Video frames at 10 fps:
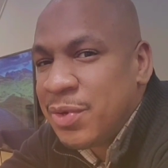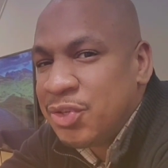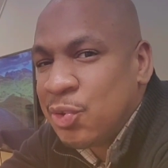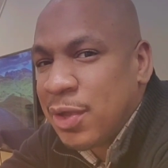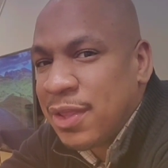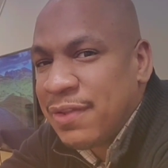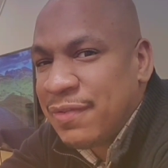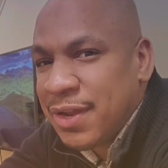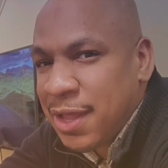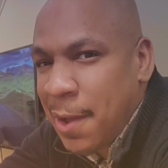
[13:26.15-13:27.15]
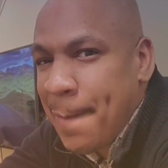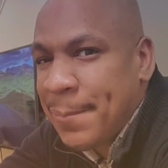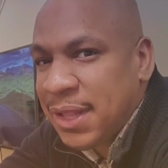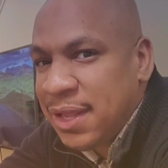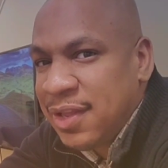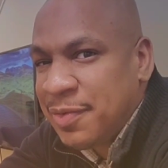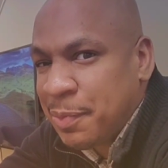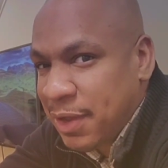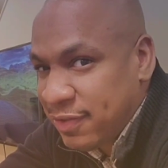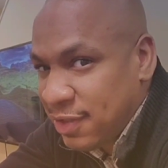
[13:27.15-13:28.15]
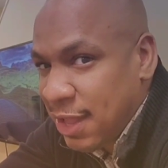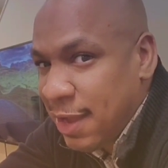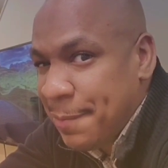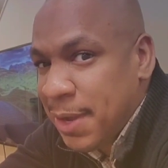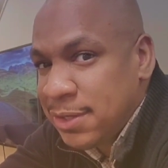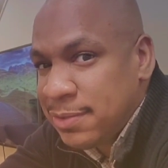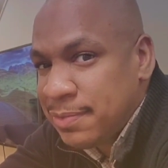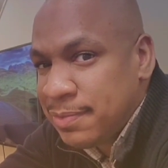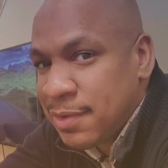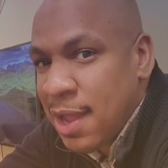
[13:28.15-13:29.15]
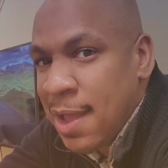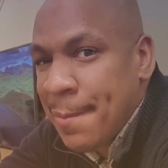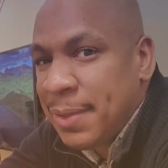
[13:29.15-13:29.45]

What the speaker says: If you enjoyed this video, please press the like button.